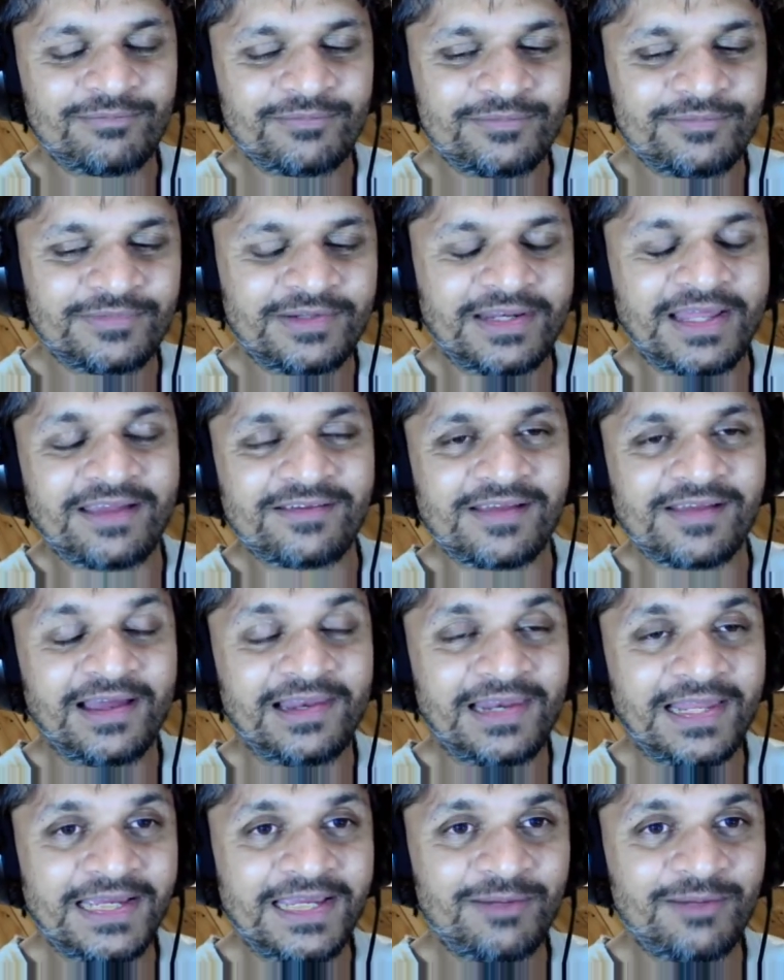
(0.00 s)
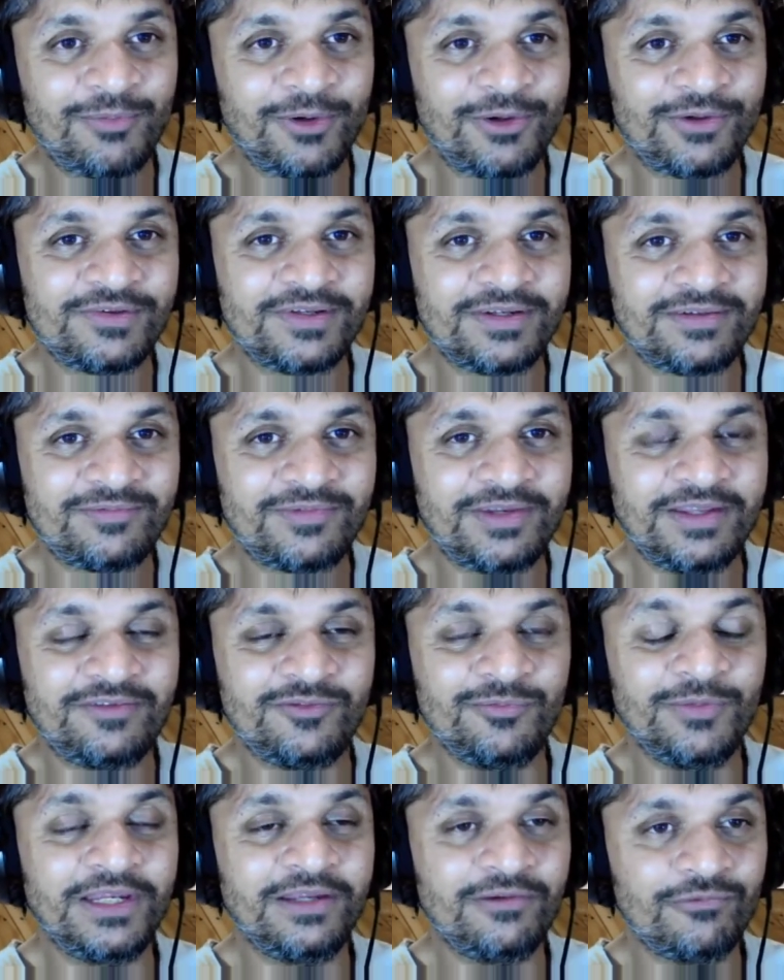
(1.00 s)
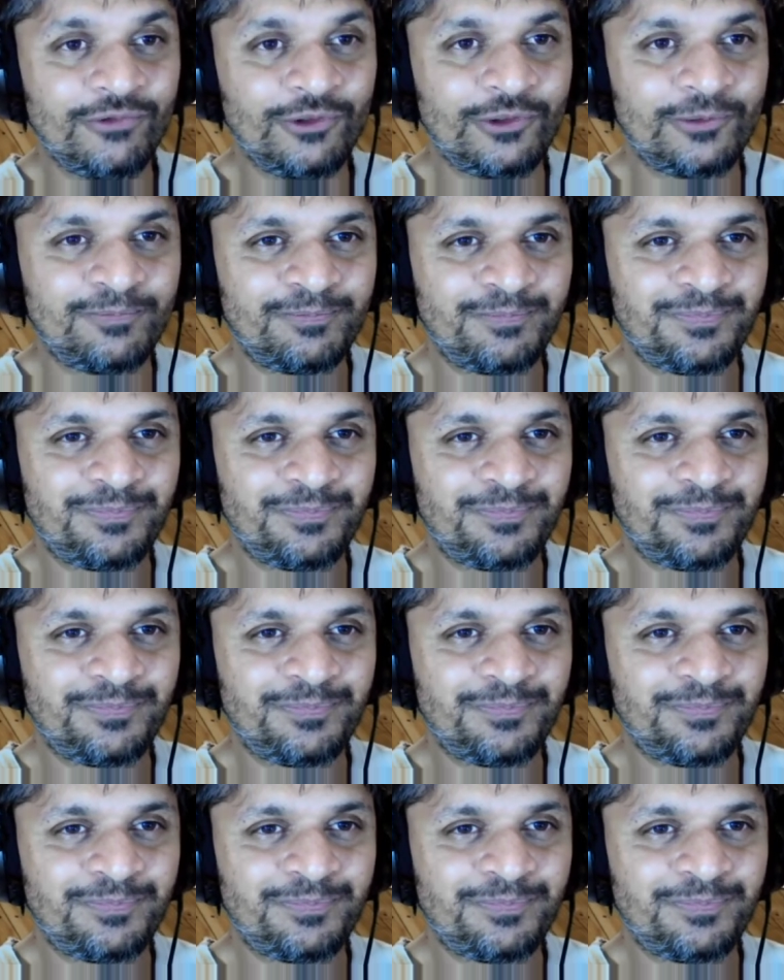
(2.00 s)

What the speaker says: Like I said, I like it because it's meaningful.